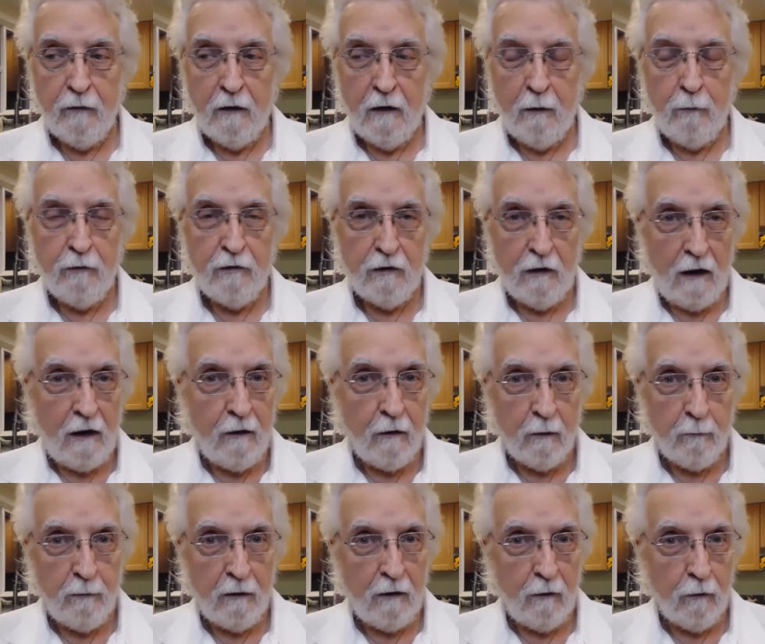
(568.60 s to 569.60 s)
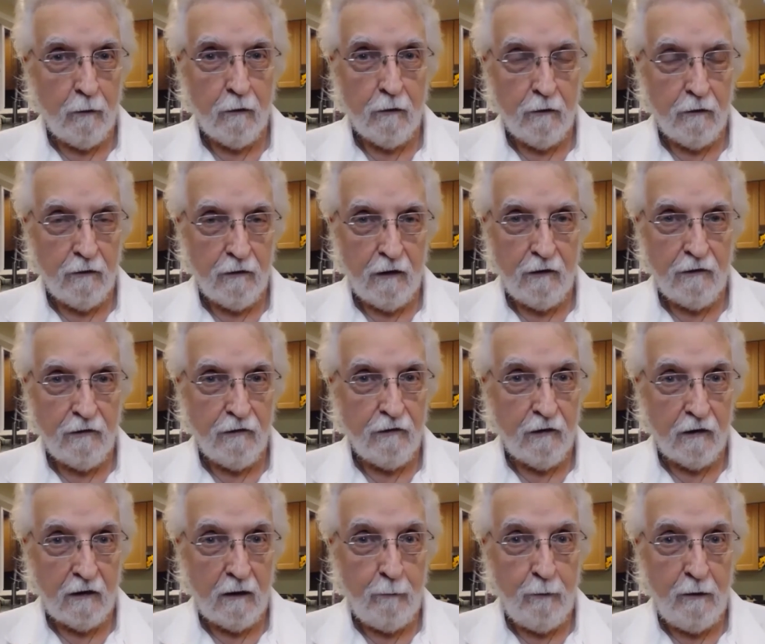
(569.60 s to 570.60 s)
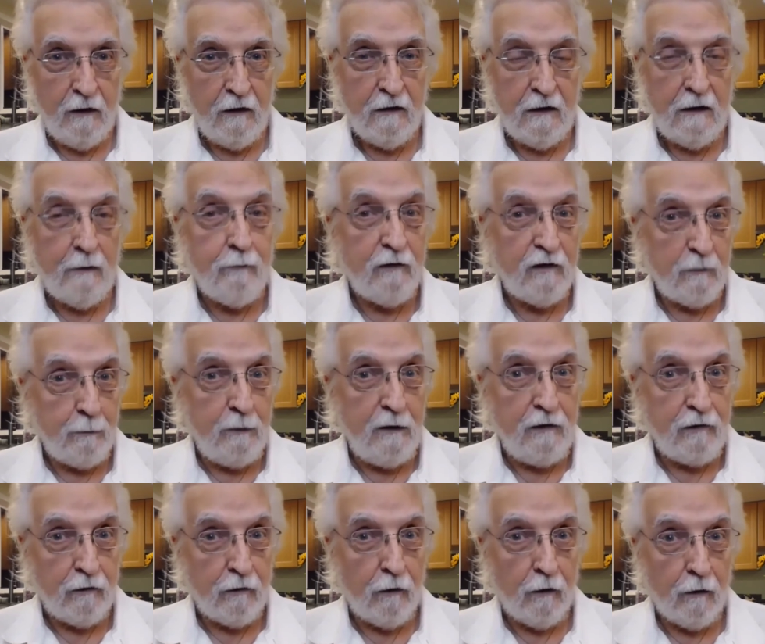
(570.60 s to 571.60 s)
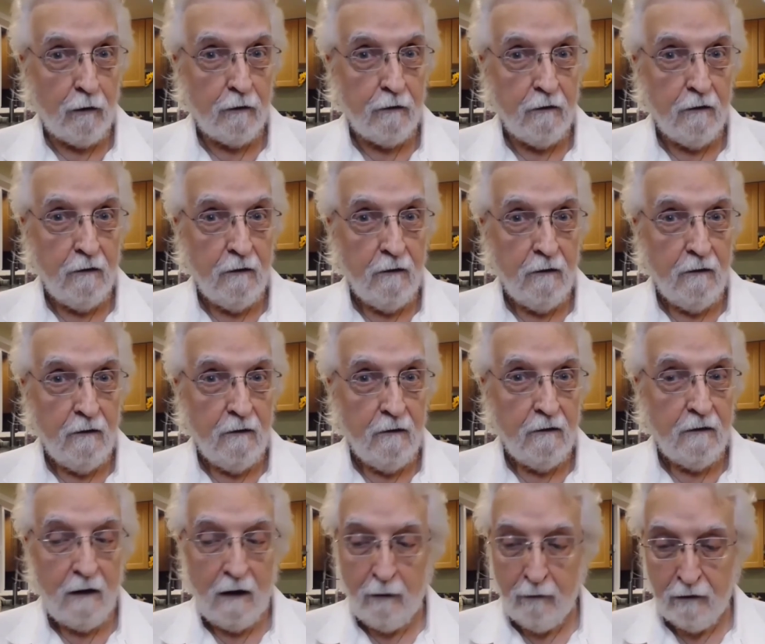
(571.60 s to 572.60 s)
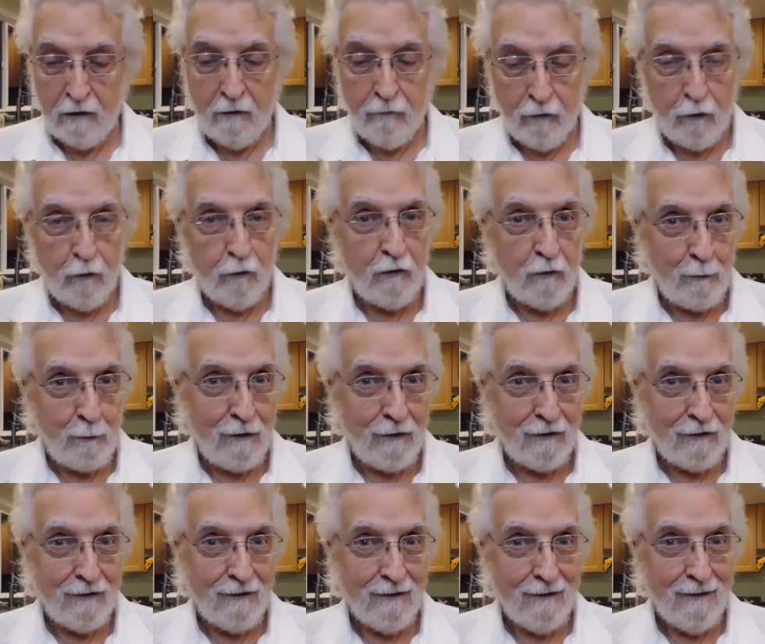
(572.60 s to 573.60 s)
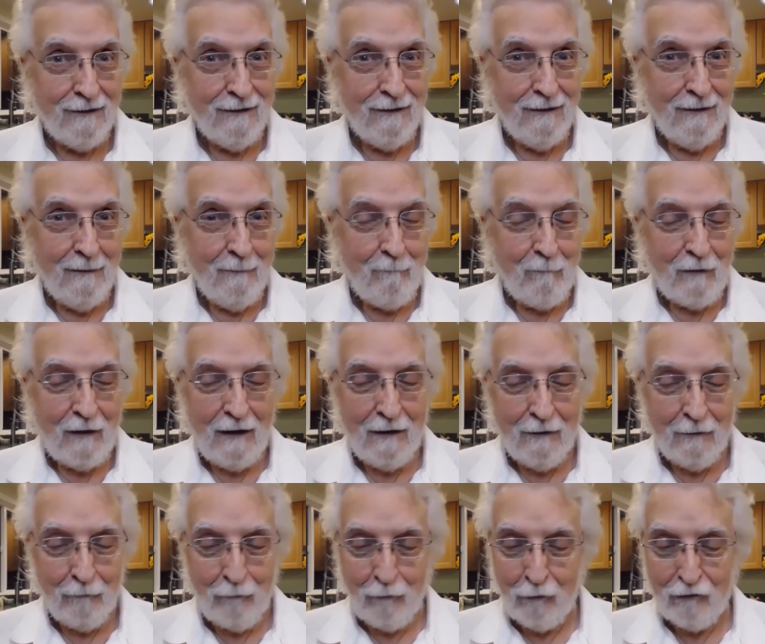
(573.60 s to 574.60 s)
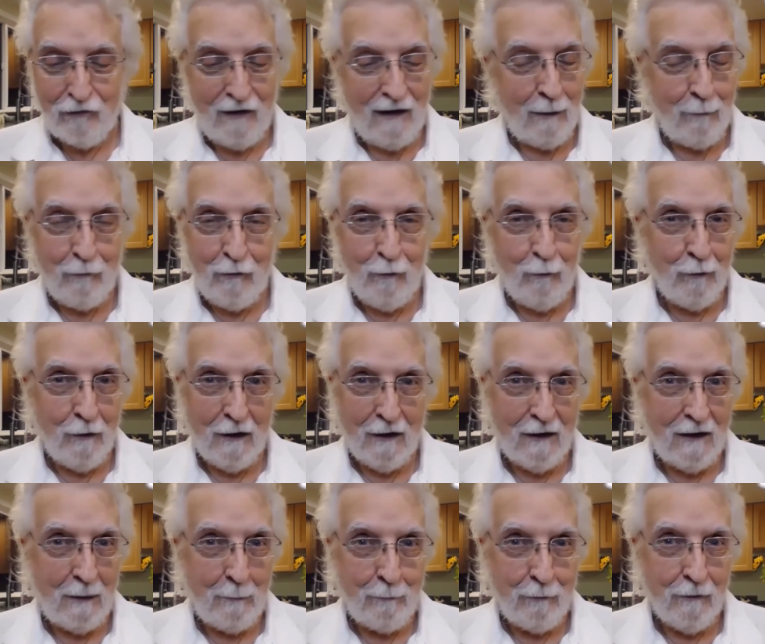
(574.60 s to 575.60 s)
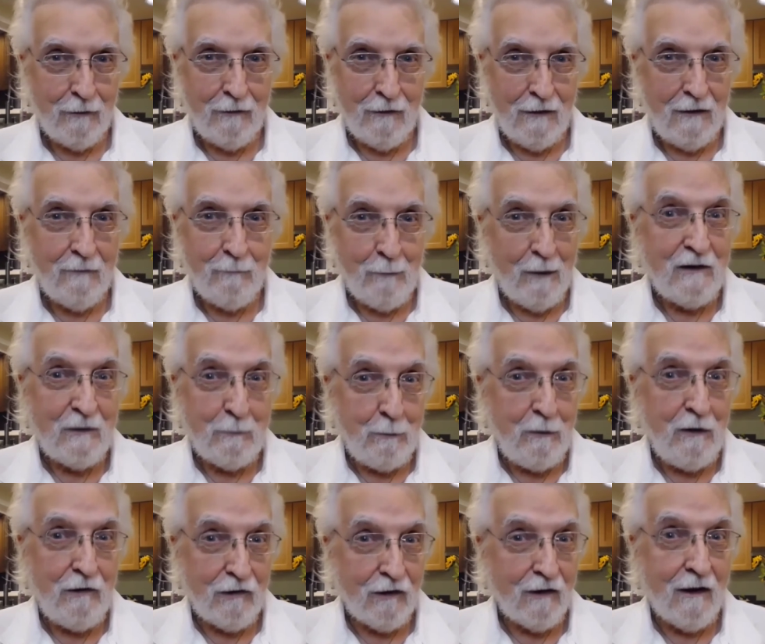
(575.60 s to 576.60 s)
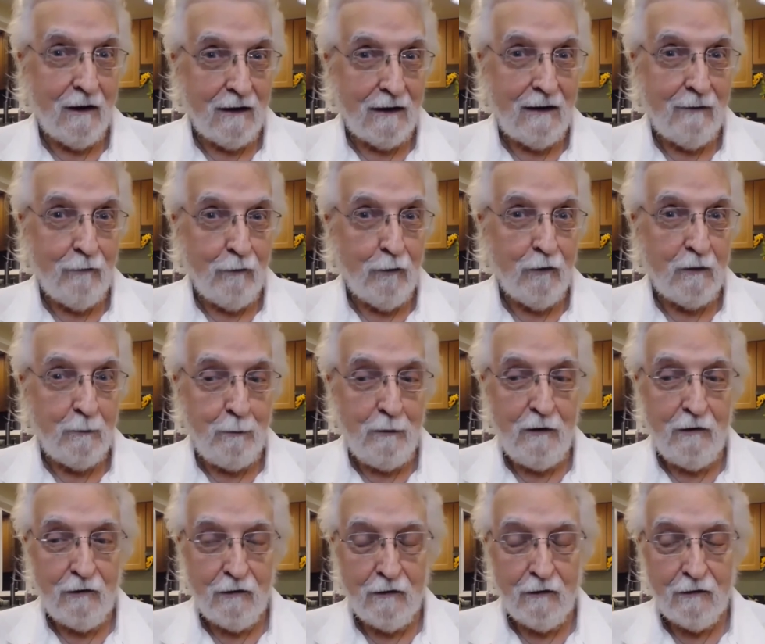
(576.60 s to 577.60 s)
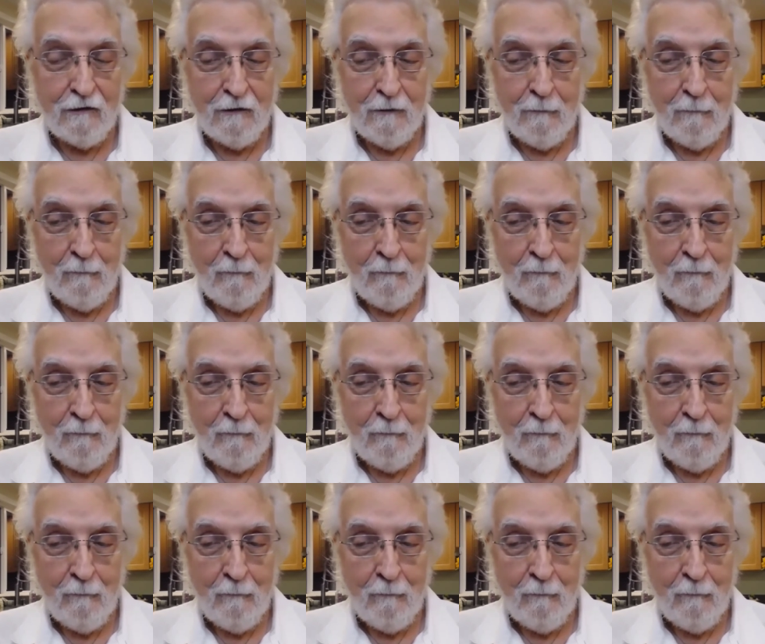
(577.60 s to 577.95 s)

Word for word: I was hired by organizations to come in and give a speech called "How to Give a Good Speech." And the first thing I would do when I got up to give my speech on how to give a good speech is,